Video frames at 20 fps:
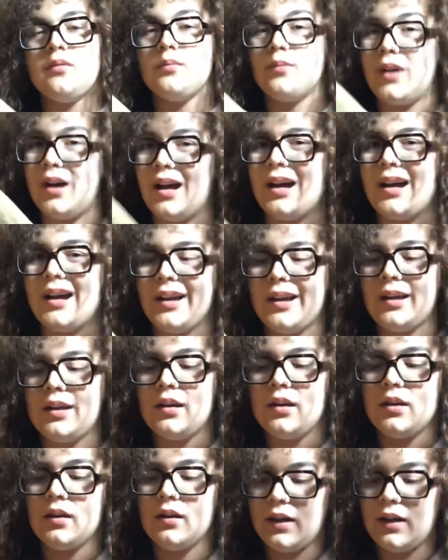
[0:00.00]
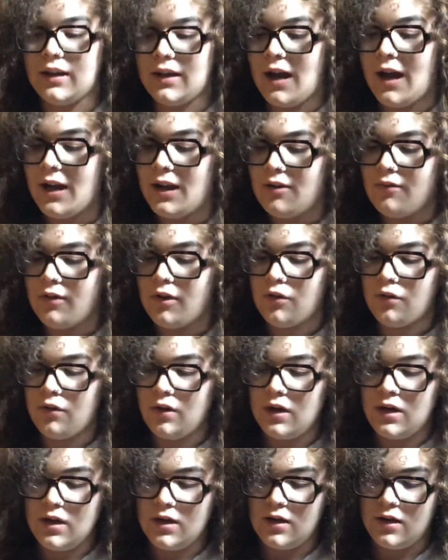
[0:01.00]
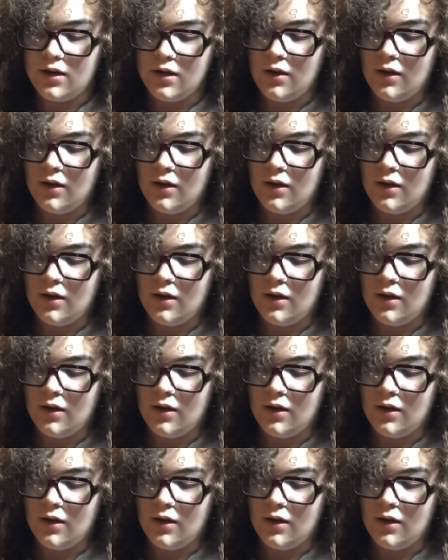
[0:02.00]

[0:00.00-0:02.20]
I kind of agree, you know.